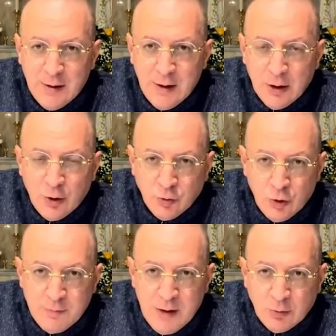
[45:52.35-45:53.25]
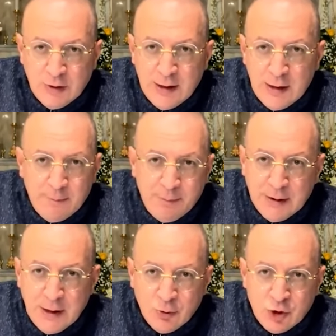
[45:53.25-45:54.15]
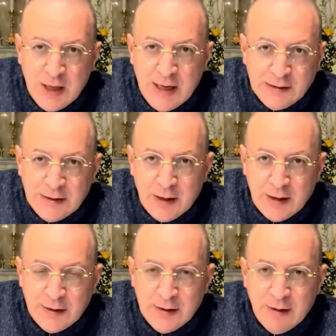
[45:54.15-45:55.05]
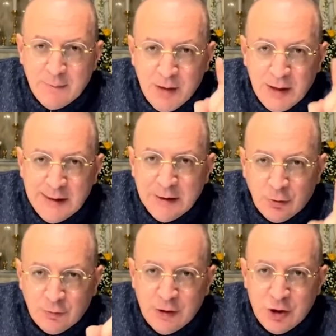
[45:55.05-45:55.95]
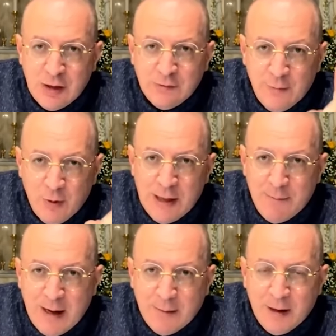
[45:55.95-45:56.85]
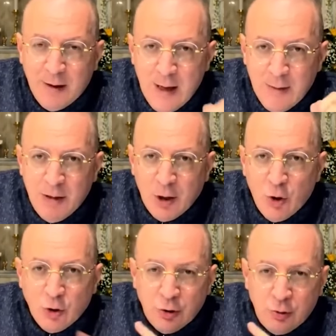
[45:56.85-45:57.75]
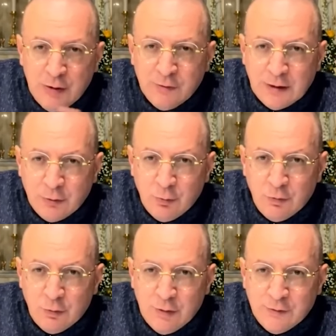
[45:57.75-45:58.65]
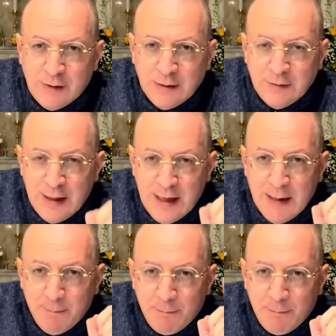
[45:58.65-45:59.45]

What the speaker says: Bergoglio has never been the Pope, not for a single minute. He is the holder of the Antimunus.